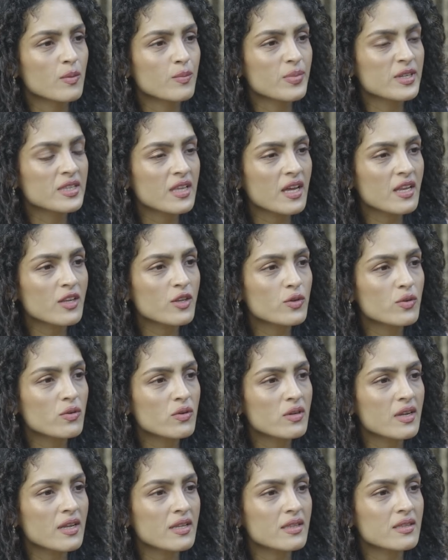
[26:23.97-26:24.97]
But then you
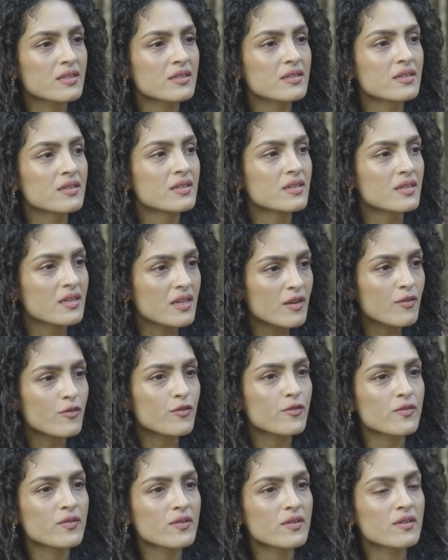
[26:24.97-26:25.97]
don't let the
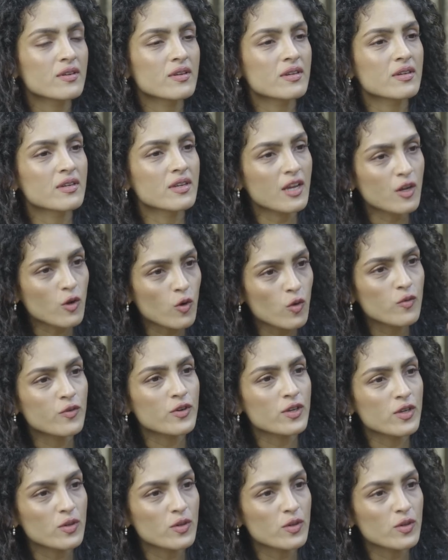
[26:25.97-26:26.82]
grief take over